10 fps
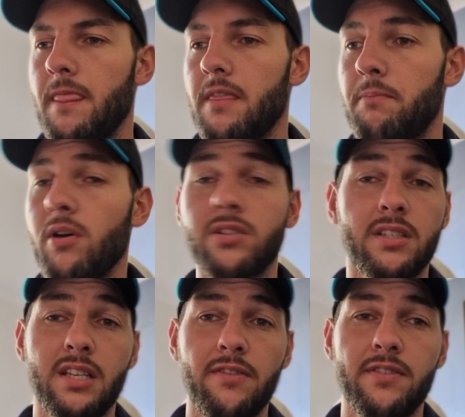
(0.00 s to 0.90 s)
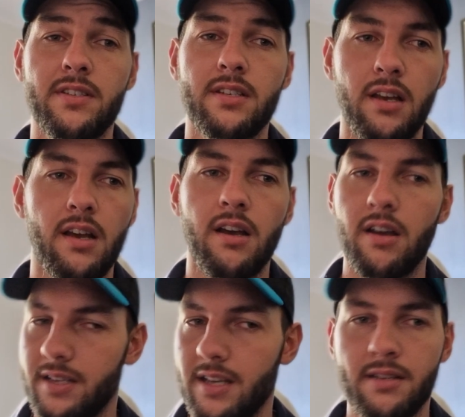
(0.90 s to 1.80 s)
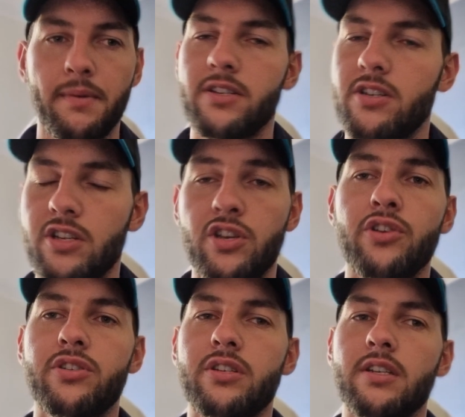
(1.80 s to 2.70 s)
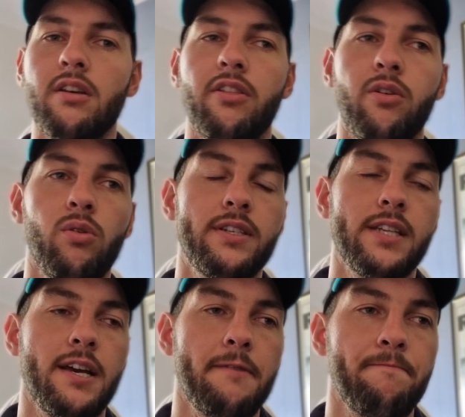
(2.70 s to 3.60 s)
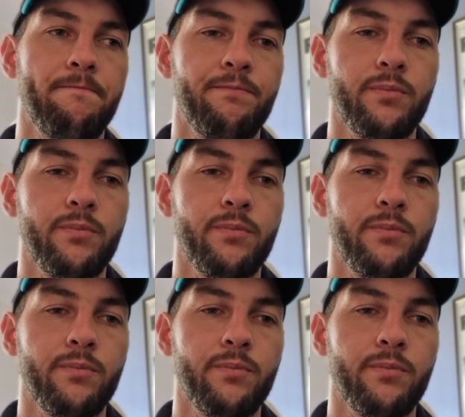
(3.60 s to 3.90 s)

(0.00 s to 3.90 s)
The positives, as I mentioned, Houston. I thought just